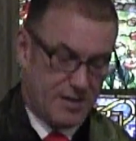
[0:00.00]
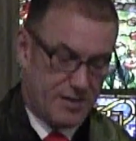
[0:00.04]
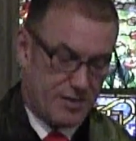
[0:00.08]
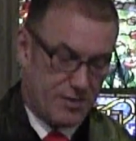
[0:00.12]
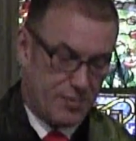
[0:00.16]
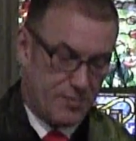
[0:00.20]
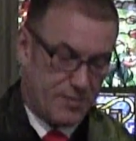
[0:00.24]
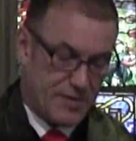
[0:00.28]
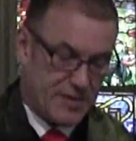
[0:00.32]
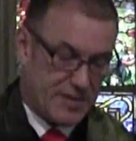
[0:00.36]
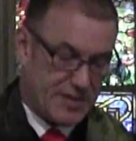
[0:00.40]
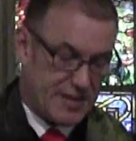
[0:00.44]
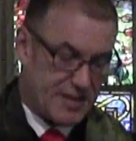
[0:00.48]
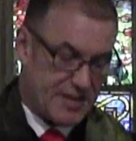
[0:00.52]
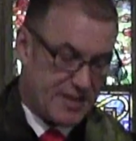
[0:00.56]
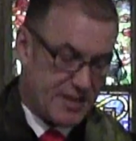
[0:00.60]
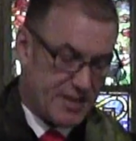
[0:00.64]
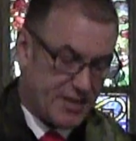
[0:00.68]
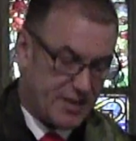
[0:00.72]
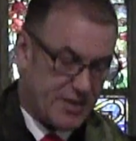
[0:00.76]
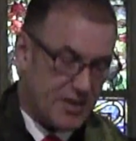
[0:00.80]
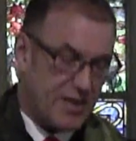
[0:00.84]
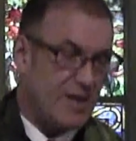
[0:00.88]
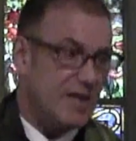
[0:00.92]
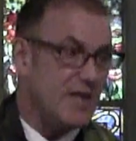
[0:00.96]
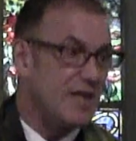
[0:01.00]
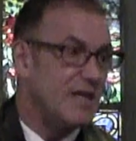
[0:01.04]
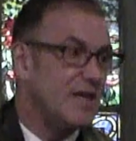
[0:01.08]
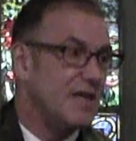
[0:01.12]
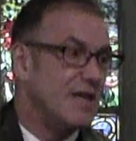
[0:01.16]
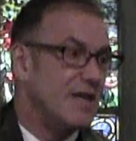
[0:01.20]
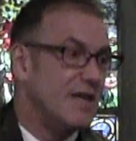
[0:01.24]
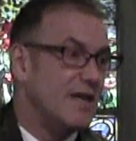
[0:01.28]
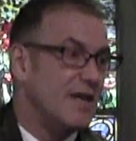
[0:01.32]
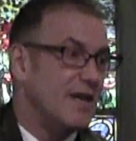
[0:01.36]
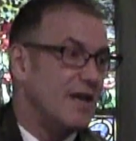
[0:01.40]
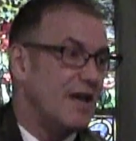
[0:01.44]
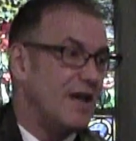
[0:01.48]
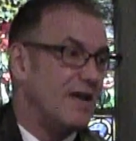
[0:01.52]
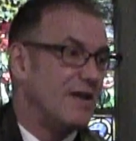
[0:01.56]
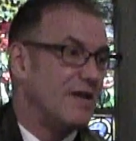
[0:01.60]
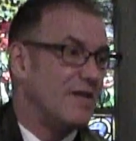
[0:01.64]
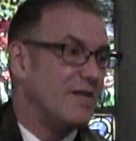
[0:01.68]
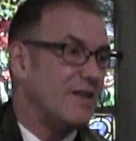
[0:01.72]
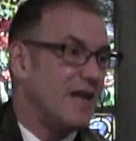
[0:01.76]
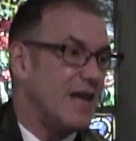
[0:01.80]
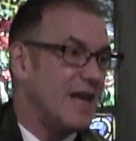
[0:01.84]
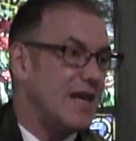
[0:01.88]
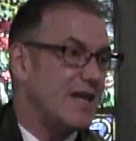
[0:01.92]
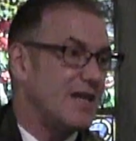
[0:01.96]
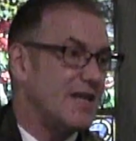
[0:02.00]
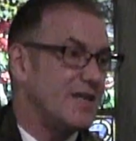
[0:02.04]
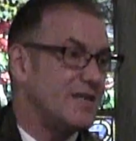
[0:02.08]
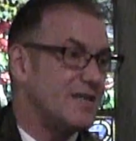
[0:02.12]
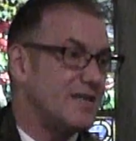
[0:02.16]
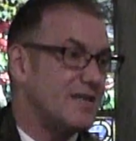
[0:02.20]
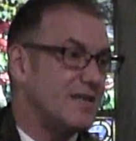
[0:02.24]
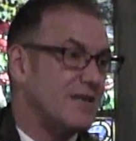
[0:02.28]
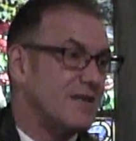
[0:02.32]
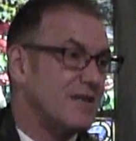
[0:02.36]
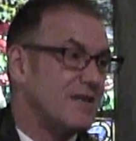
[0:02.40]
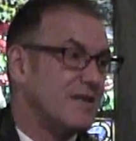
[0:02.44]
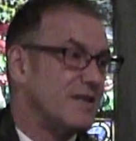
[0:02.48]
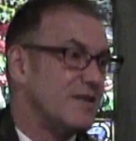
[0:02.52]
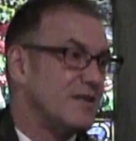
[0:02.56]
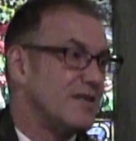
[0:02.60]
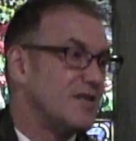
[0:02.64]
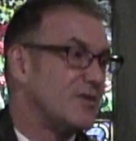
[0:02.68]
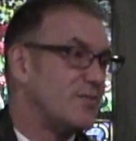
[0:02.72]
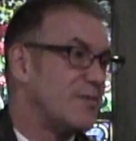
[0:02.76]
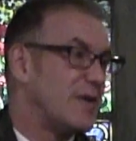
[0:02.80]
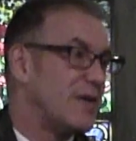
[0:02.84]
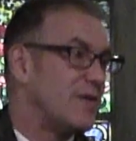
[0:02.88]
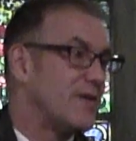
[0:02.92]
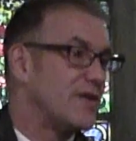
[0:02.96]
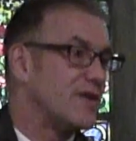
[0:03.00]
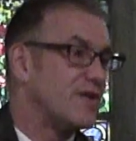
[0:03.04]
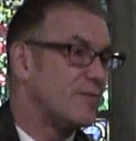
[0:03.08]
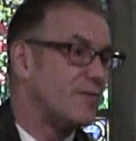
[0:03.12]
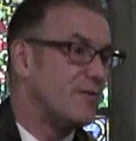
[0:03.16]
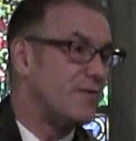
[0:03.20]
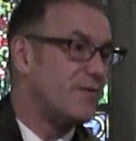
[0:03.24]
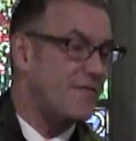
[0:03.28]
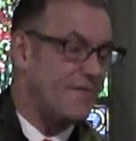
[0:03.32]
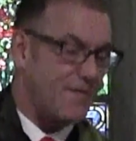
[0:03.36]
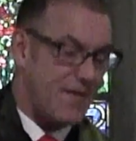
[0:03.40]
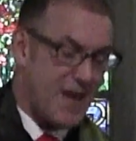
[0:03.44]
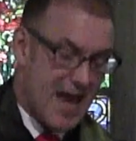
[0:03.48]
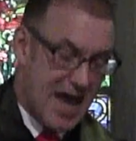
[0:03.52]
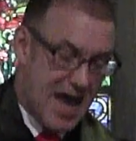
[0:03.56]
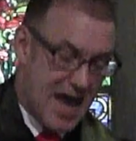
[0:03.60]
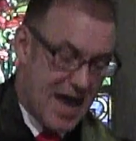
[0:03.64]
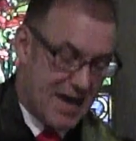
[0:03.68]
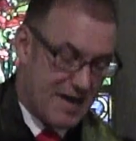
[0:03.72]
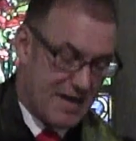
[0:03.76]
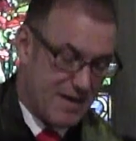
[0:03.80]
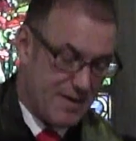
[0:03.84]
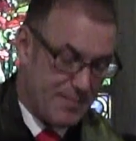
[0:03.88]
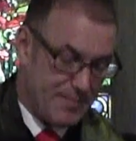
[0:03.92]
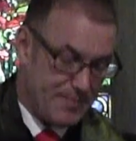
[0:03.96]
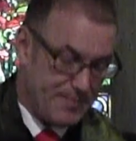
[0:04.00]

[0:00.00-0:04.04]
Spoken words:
superstition, and the latest spiritual fad.